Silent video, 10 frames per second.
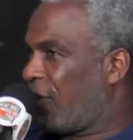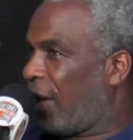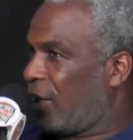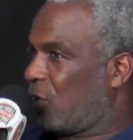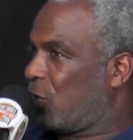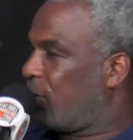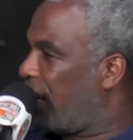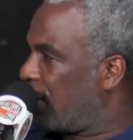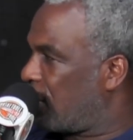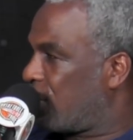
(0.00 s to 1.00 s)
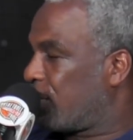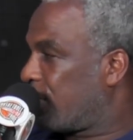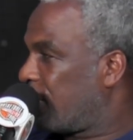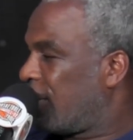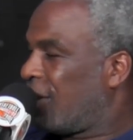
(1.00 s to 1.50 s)
got a 2, make the 2.
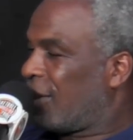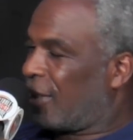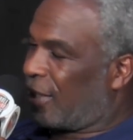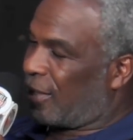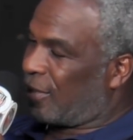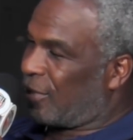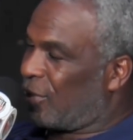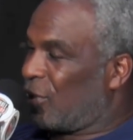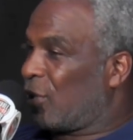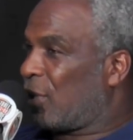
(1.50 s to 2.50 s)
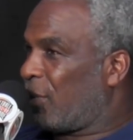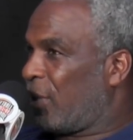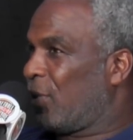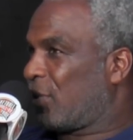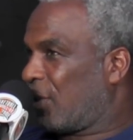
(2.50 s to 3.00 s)
Mm-hmm. And you see what
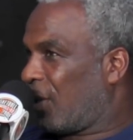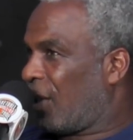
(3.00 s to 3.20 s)
Houston did.